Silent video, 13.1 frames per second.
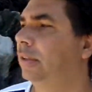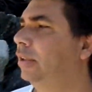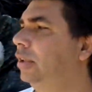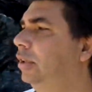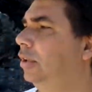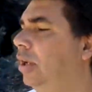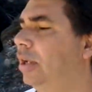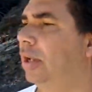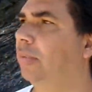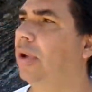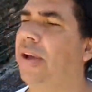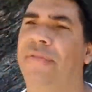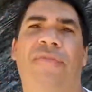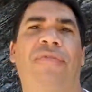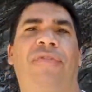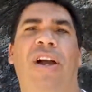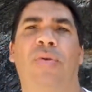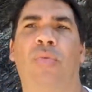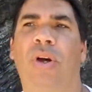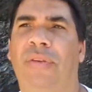I've
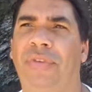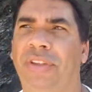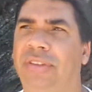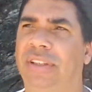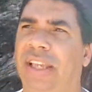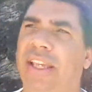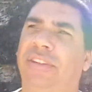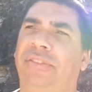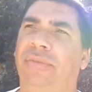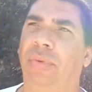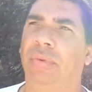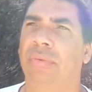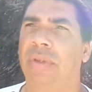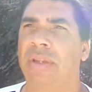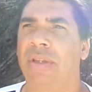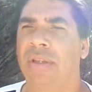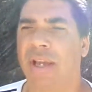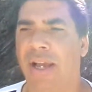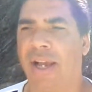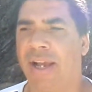got one of his latest
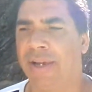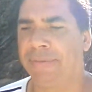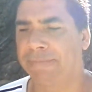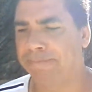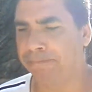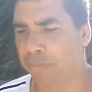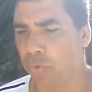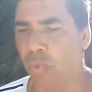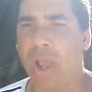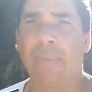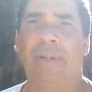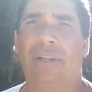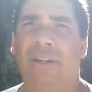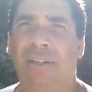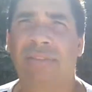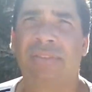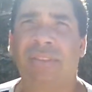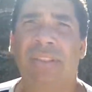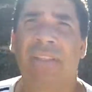webinars.